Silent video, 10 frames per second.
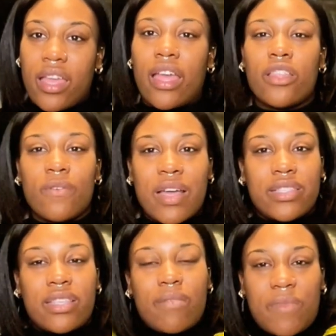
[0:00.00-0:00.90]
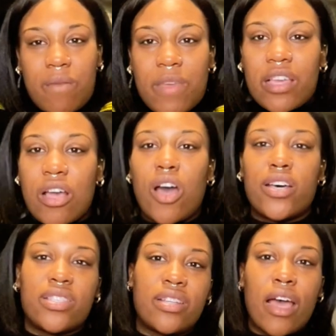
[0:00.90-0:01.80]
Otherwise, it may
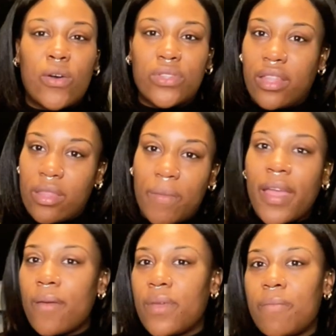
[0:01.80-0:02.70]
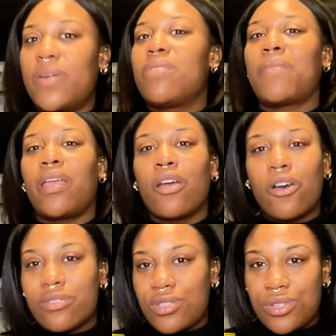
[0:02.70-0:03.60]
cost not only the baby, but it may
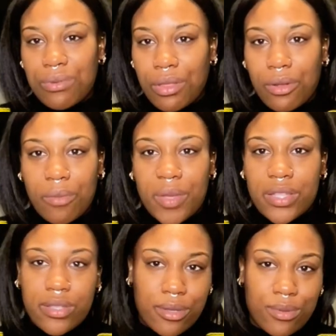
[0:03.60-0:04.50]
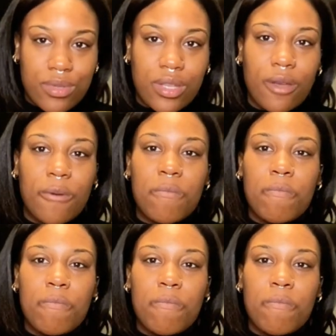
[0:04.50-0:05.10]
cost you a little bit too. So